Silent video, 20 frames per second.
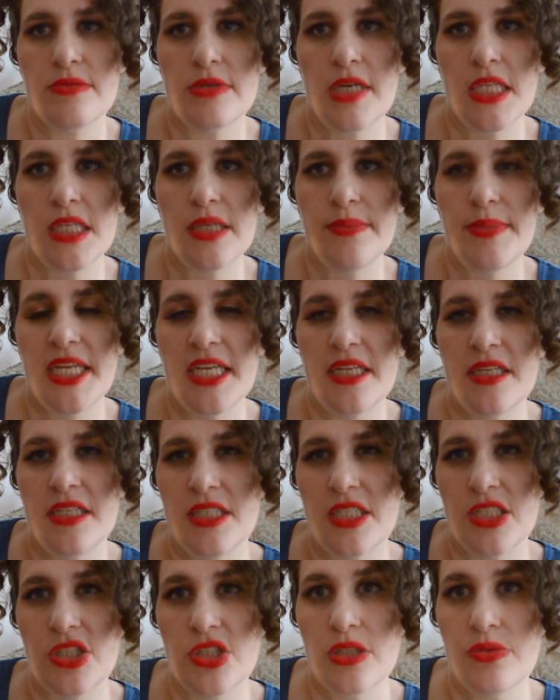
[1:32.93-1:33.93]
a limited
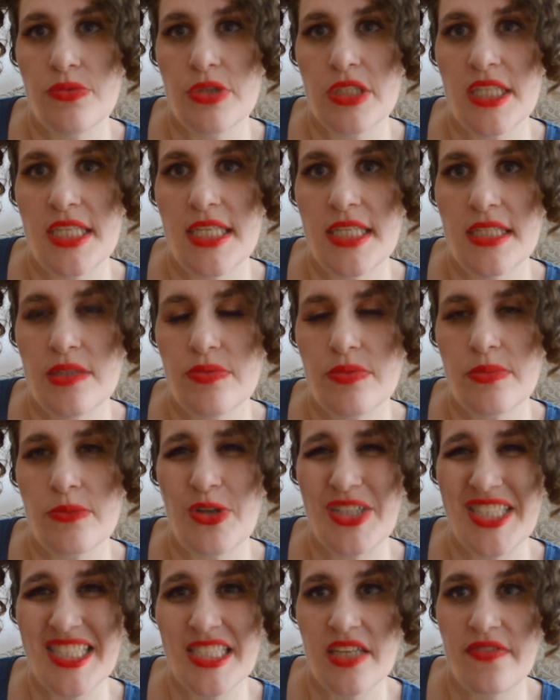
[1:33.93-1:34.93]
edition release from
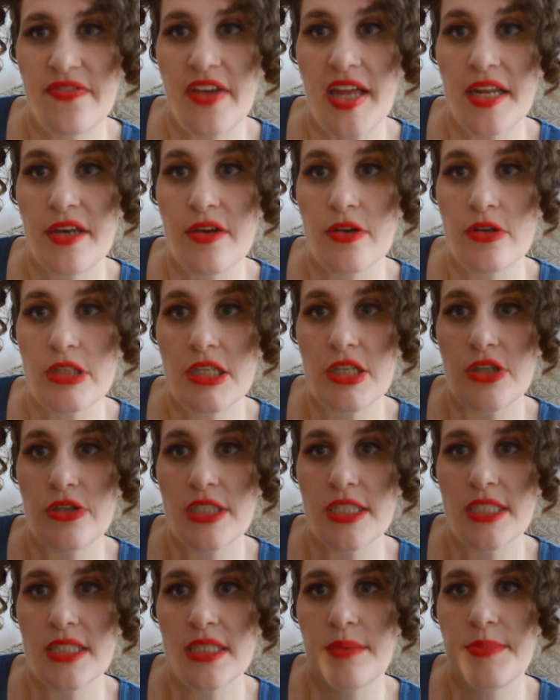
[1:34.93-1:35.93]
Gwen Stefani earlier
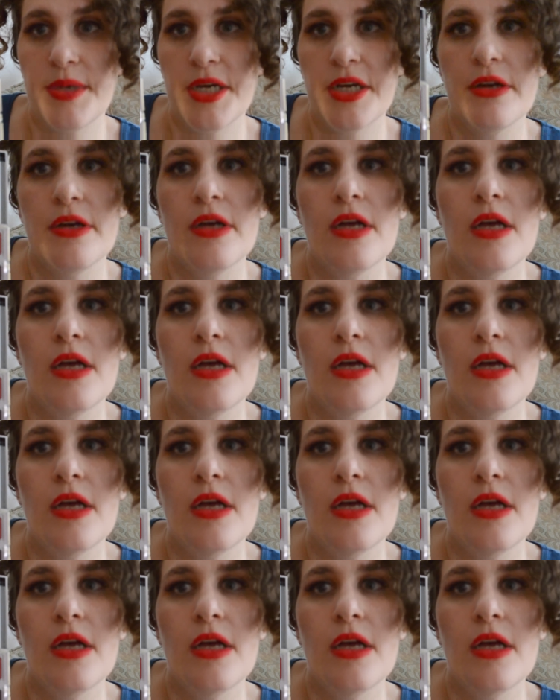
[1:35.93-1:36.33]
this summer.